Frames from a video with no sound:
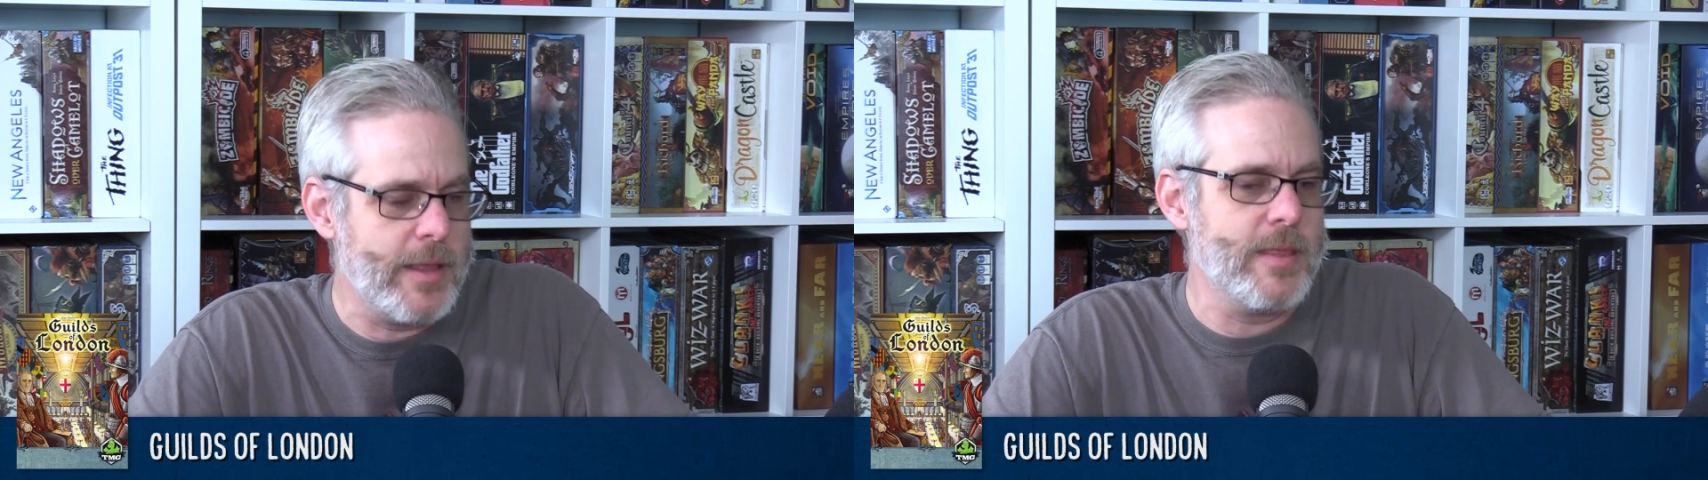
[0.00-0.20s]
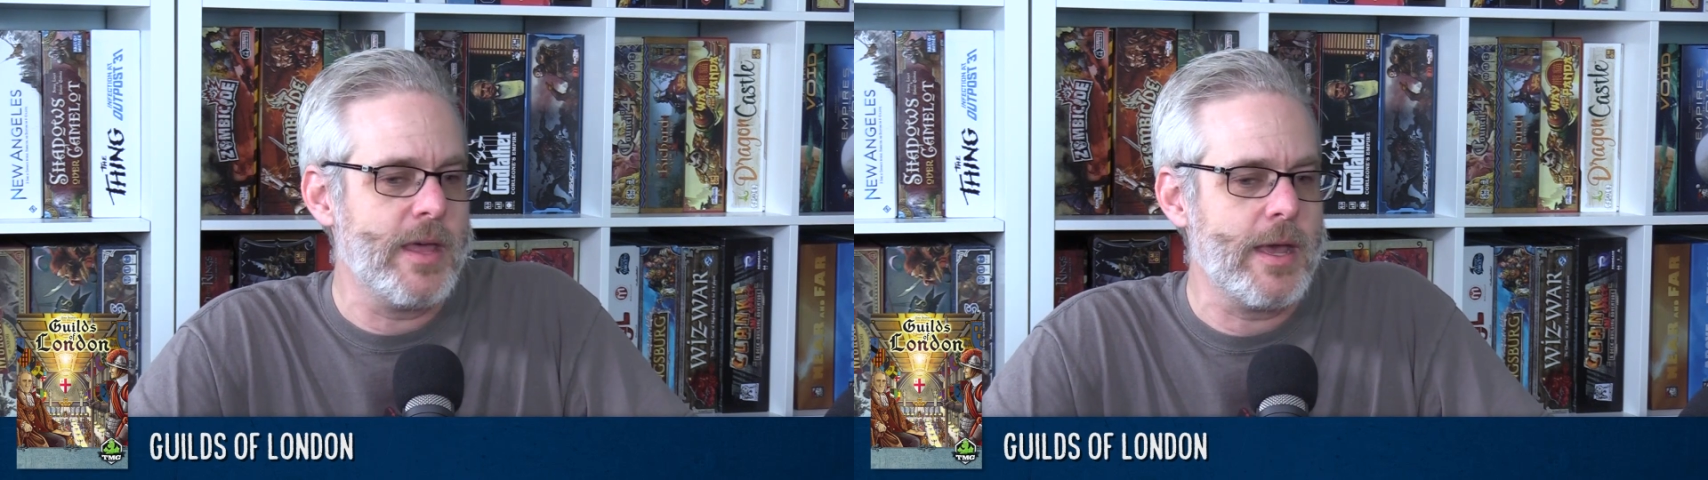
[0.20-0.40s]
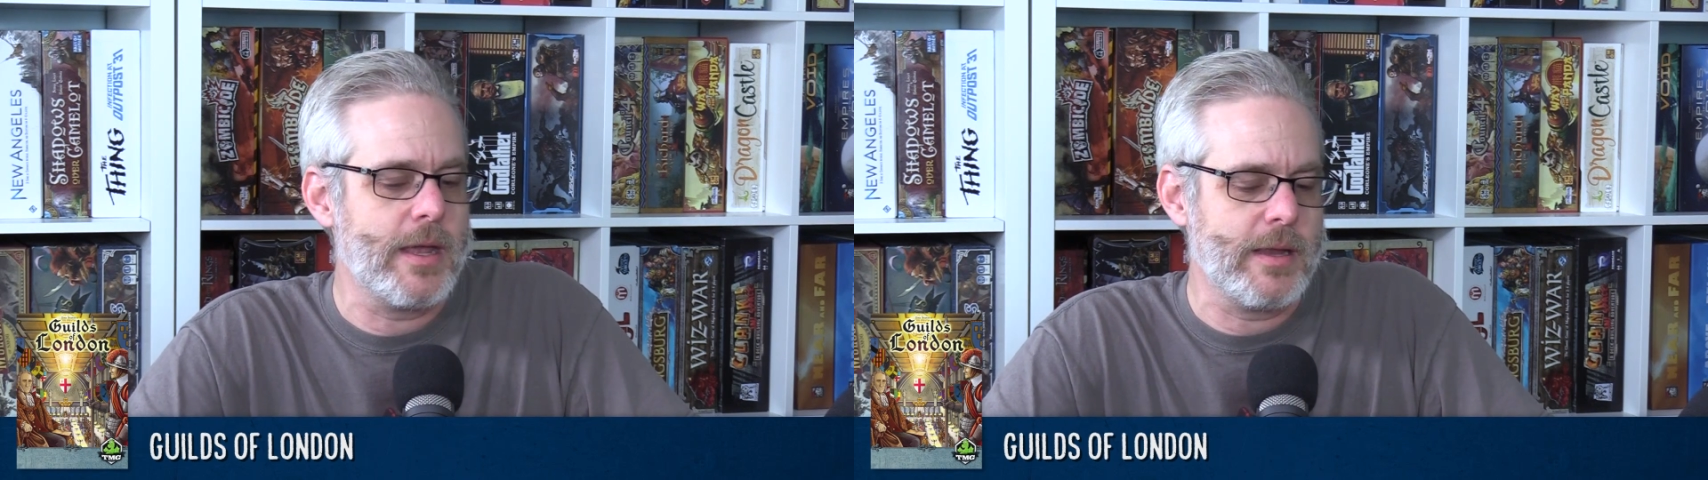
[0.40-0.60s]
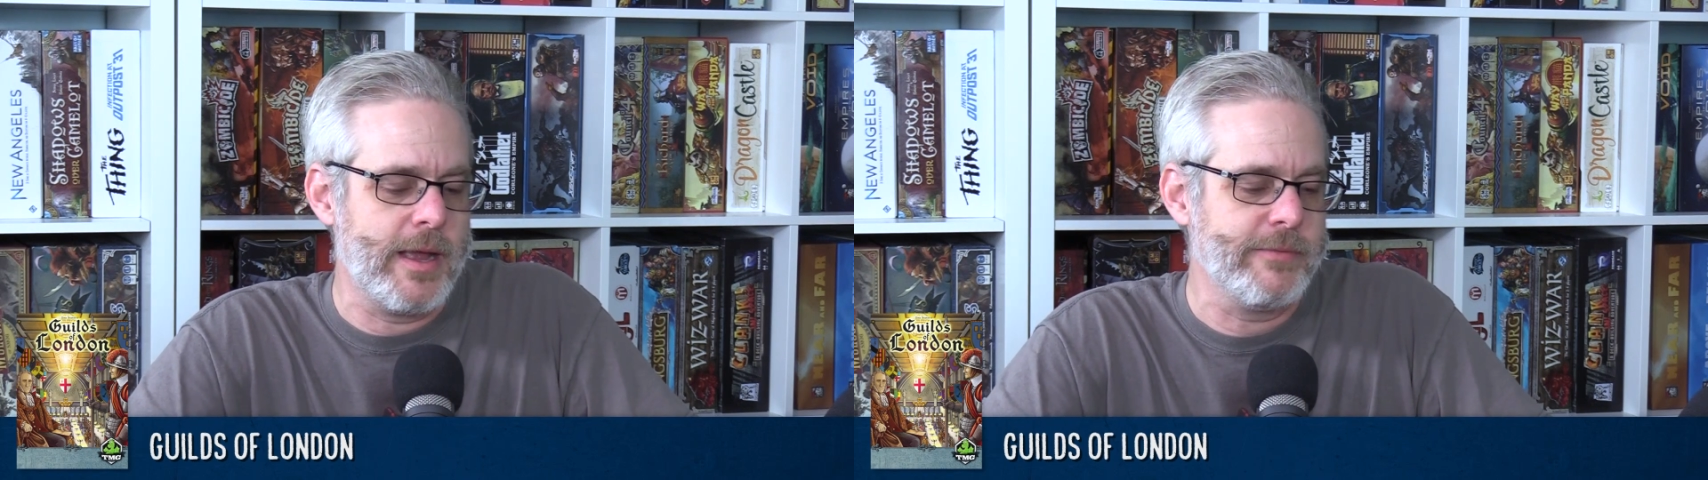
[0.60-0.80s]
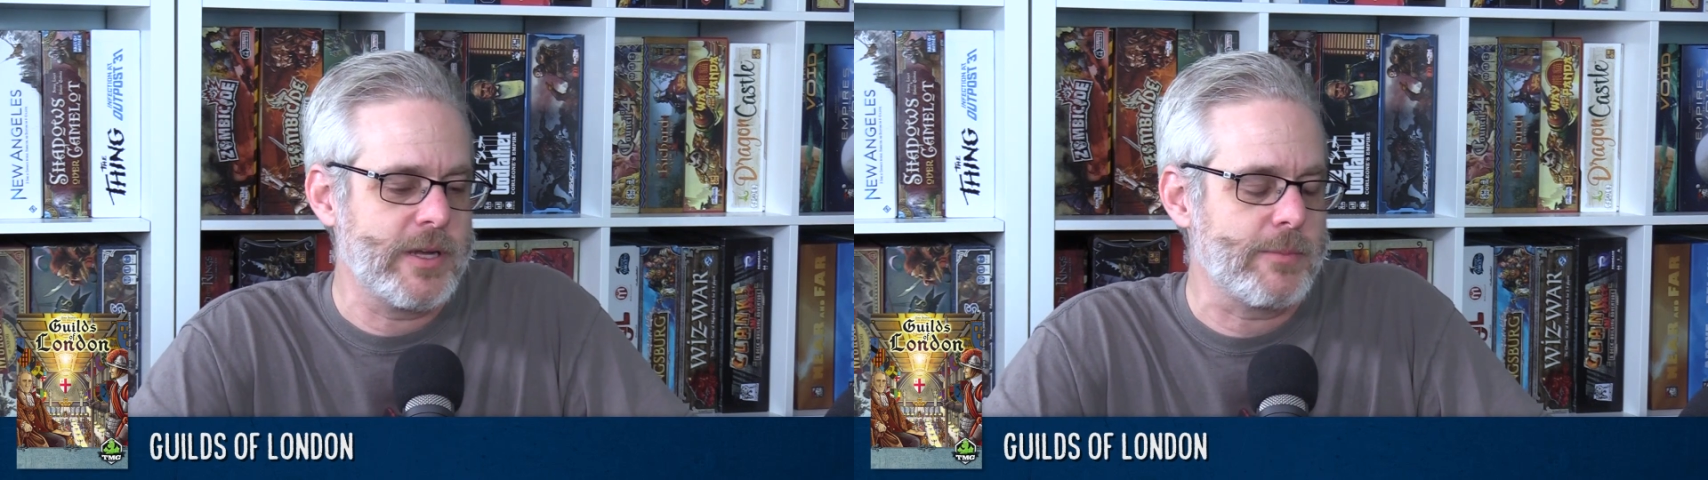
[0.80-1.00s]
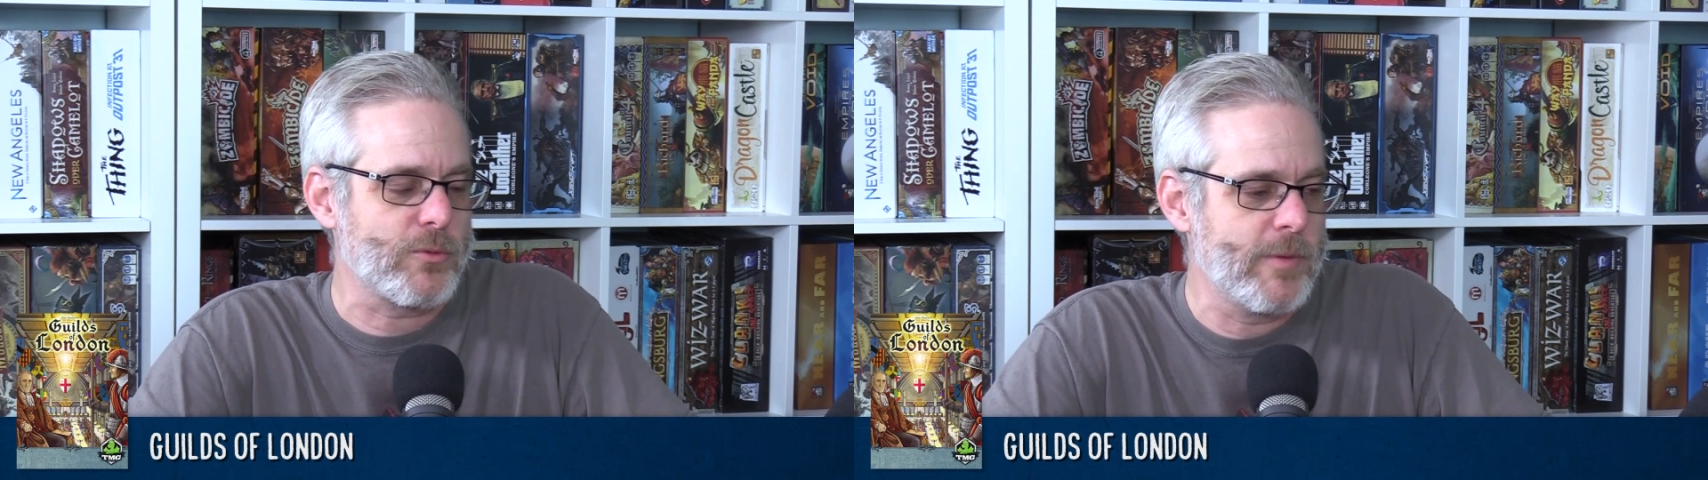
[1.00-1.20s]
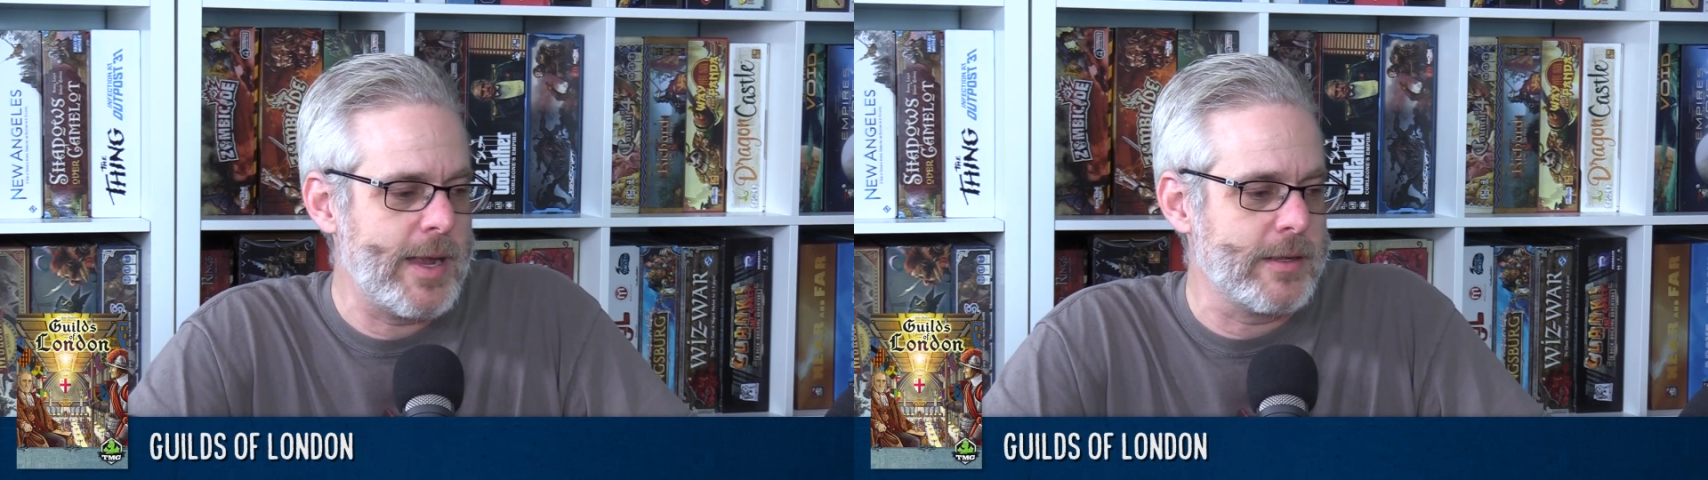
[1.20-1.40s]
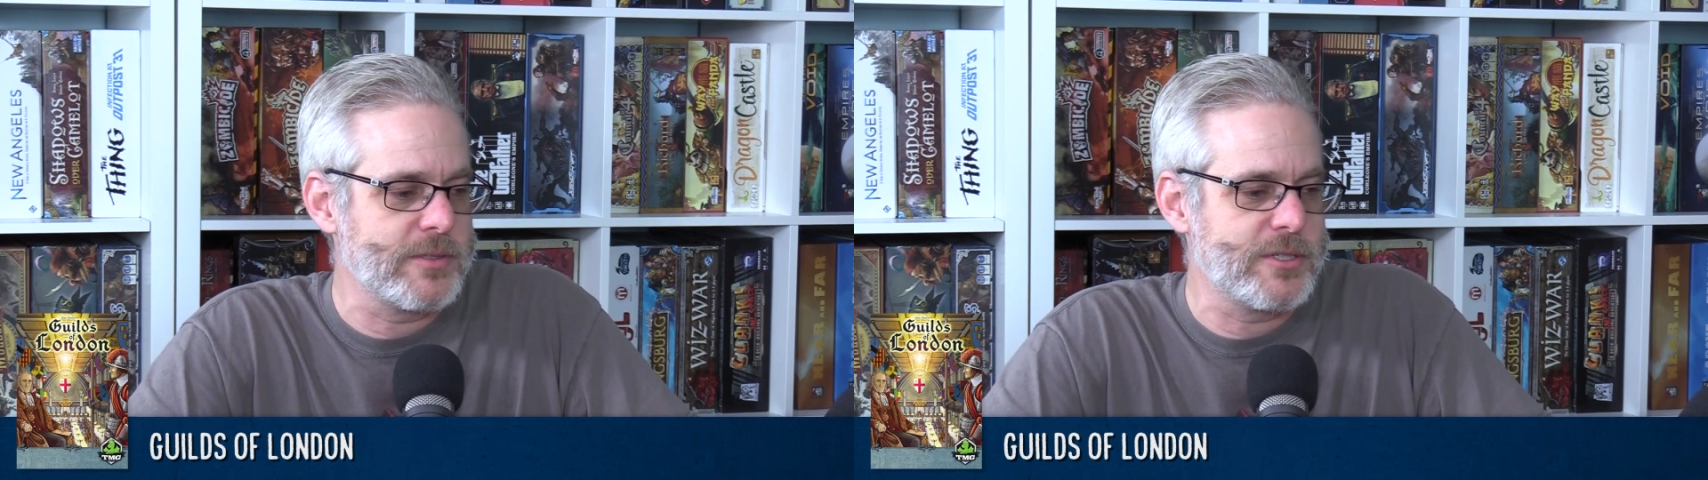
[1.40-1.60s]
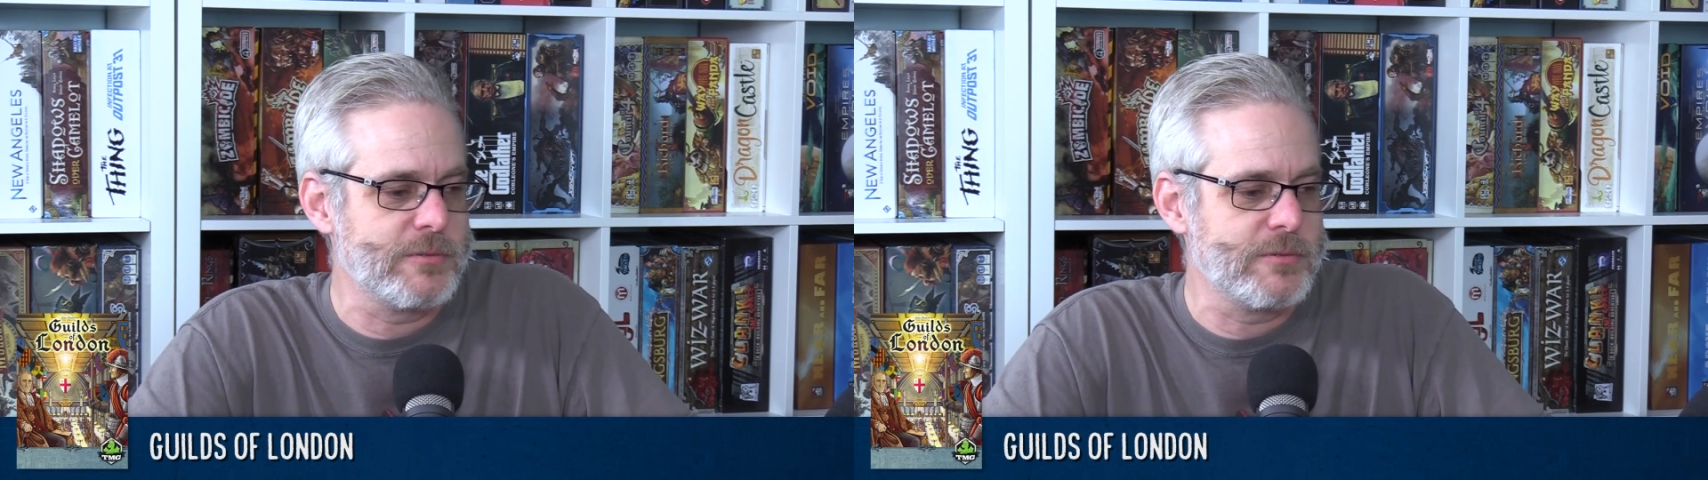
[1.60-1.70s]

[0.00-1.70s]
And then every couple rounds,